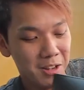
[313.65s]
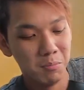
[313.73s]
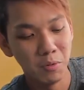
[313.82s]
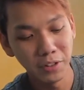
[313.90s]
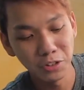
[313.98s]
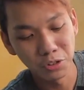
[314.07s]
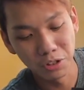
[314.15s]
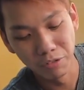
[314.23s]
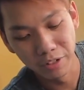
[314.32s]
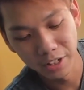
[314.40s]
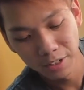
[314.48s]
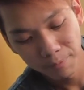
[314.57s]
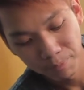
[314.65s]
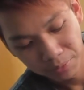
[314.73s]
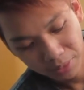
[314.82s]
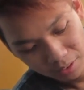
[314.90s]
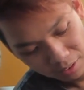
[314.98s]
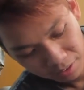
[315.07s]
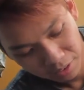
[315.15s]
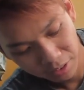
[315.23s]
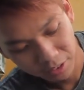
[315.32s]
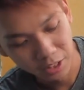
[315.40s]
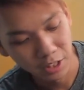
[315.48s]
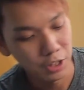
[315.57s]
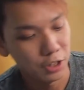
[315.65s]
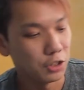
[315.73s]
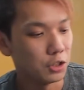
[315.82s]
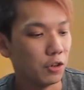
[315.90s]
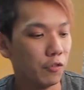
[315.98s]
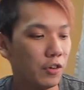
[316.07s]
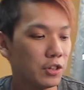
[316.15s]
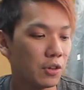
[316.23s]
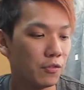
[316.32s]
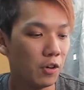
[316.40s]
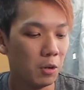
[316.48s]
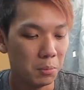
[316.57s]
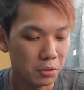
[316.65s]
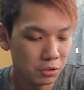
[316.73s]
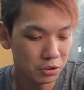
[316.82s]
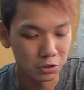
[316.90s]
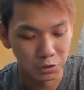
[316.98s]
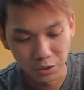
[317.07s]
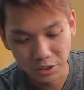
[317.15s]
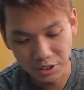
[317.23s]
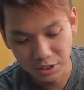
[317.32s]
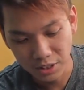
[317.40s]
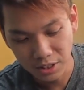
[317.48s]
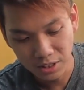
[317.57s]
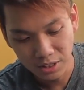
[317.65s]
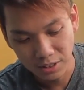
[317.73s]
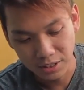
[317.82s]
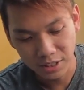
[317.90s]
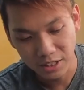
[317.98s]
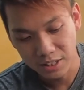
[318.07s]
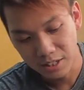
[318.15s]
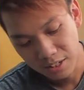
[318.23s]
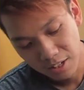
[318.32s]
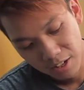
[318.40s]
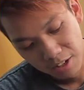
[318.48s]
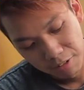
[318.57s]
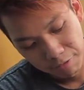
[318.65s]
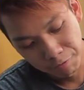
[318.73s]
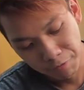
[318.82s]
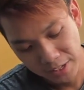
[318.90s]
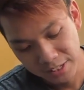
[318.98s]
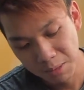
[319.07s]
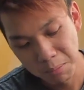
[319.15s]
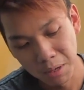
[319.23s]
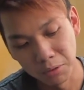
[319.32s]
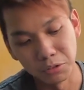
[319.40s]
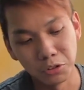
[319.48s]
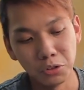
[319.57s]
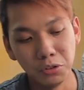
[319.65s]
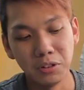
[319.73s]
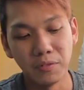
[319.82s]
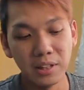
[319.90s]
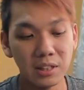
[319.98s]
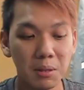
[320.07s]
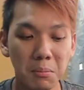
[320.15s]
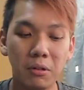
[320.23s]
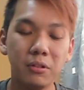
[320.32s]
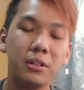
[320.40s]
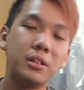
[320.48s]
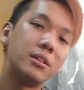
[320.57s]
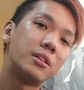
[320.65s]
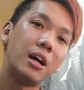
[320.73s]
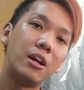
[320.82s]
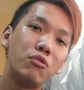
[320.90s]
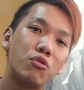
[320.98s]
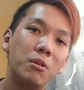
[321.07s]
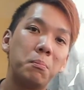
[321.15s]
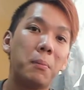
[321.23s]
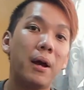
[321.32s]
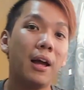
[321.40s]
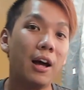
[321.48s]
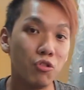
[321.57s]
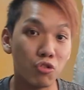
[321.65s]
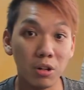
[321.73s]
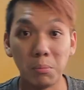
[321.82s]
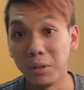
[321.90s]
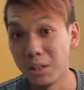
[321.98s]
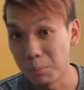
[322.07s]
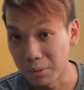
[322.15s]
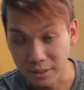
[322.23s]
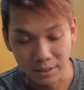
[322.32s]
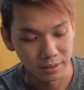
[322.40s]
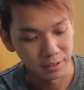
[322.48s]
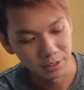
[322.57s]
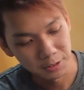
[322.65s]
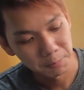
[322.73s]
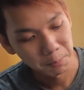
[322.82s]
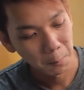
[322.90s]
Moving to the rear, okay, first and foremost, you will see the VESA mount. So the VESA mount is 100 by 100 millimeters.